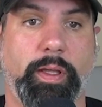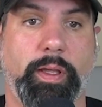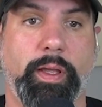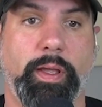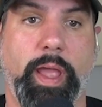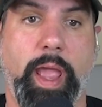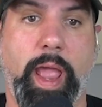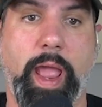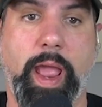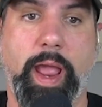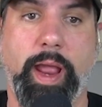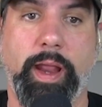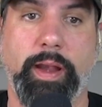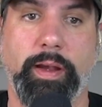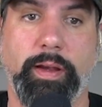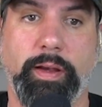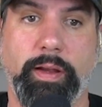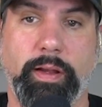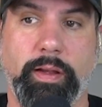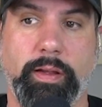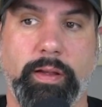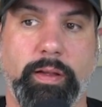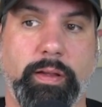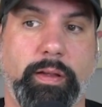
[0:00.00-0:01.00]

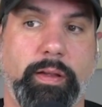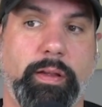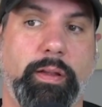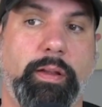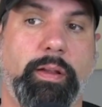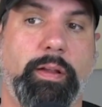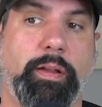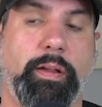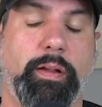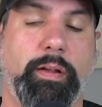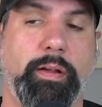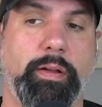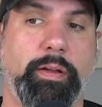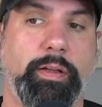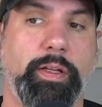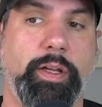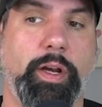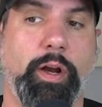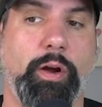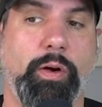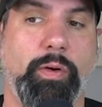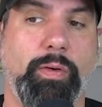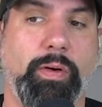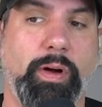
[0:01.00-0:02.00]
And
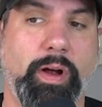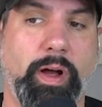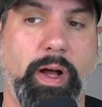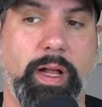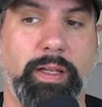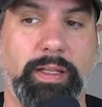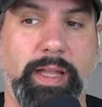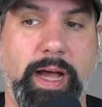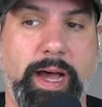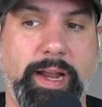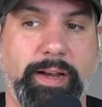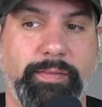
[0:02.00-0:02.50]
a lot